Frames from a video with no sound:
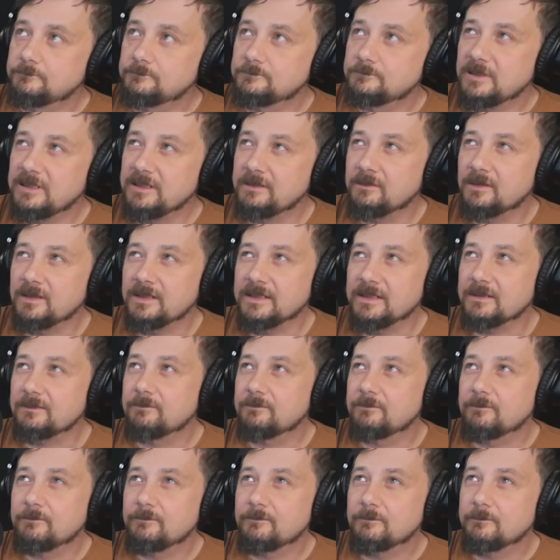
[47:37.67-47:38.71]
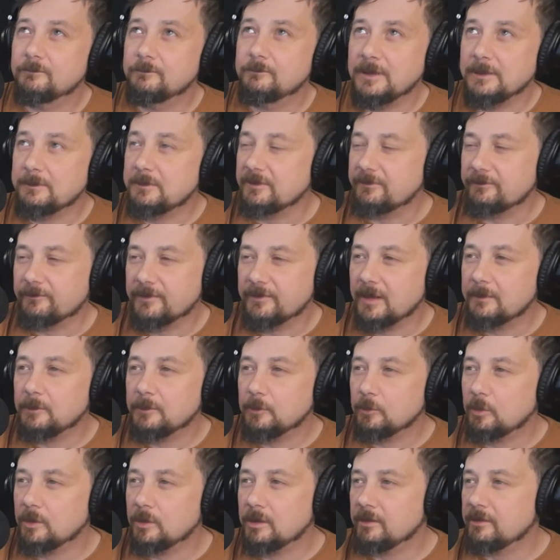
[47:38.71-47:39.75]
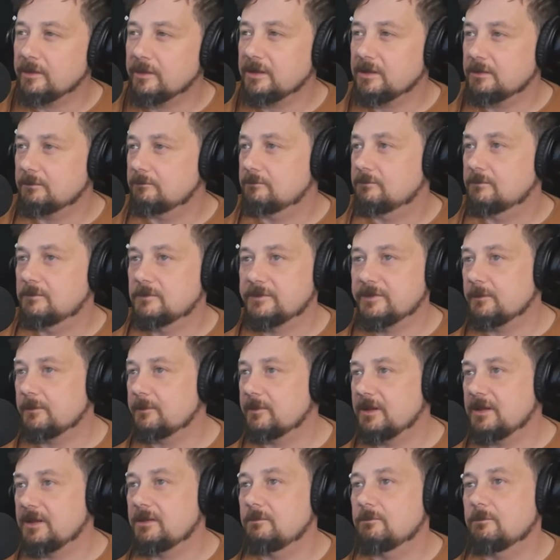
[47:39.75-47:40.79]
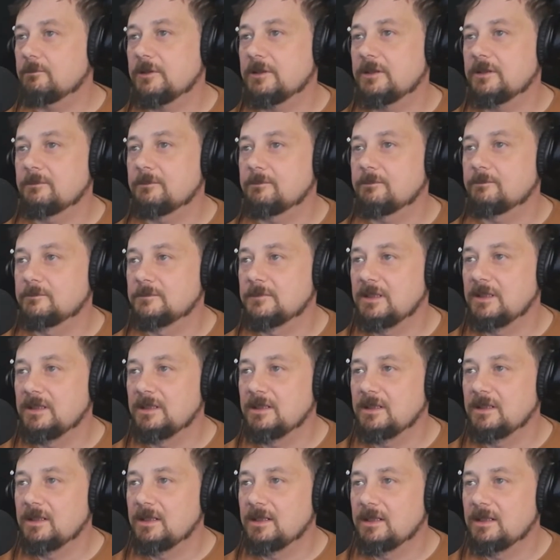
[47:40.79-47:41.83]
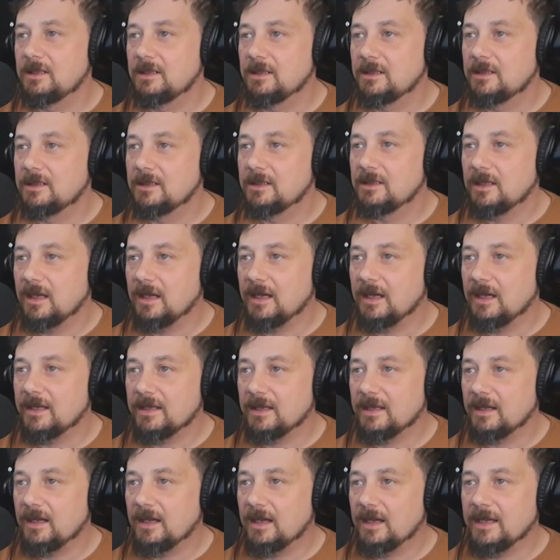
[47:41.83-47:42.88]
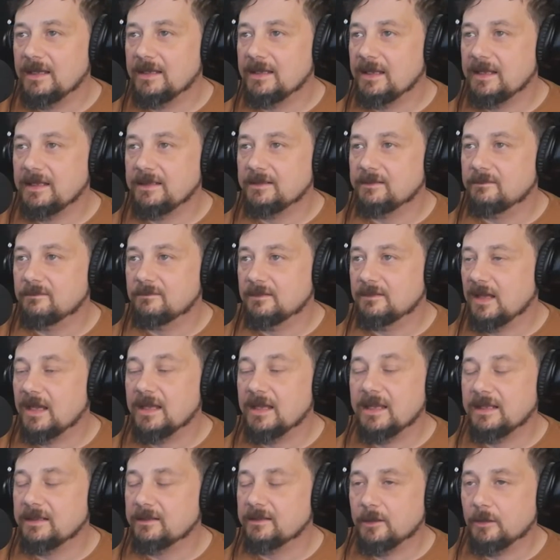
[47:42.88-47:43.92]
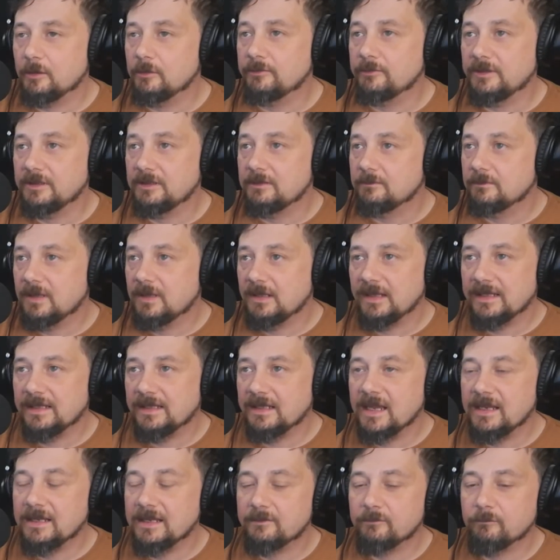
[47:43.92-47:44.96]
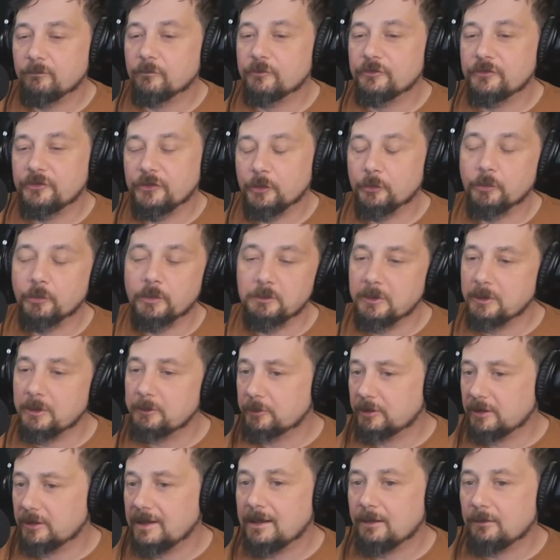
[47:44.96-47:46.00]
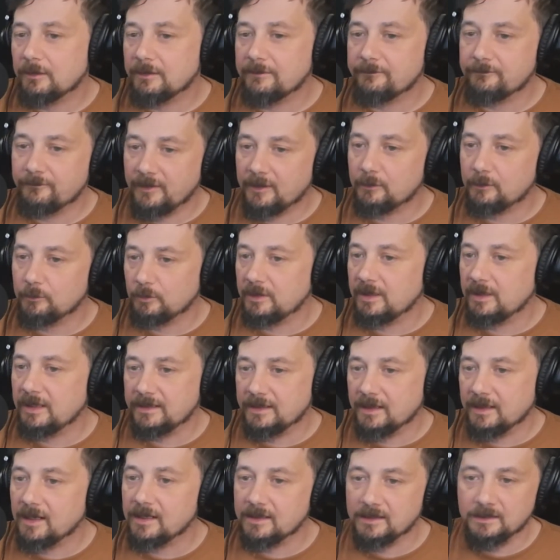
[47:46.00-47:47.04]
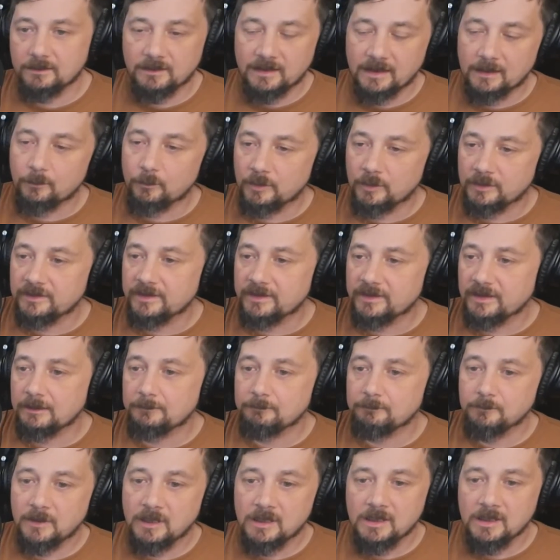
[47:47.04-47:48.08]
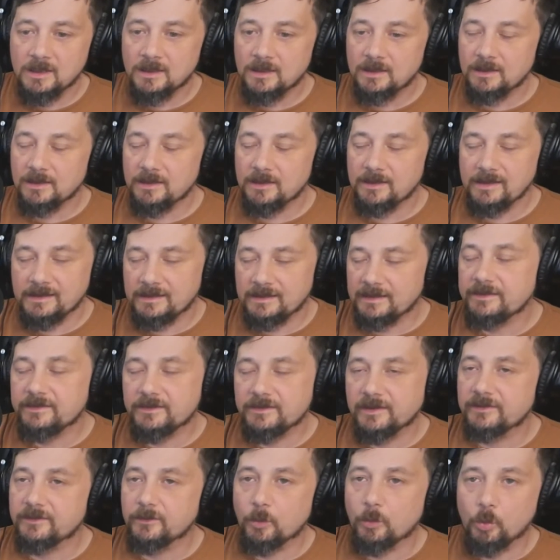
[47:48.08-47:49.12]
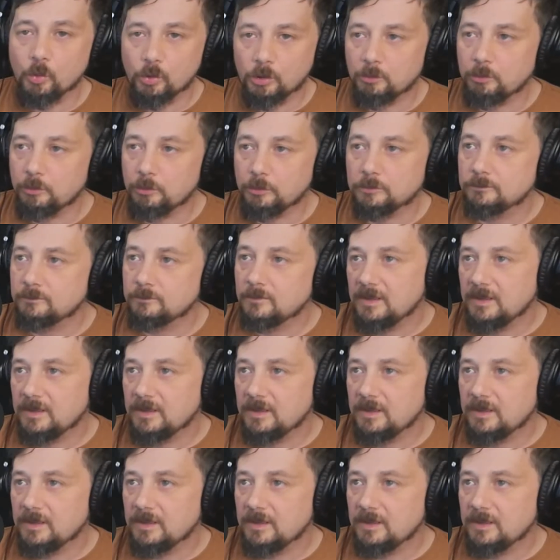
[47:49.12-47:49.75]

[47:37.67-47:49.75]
in like maybe February or something, but I hate COVID. Like I can still remember how I felt when I got it that one time, and it's just horrible.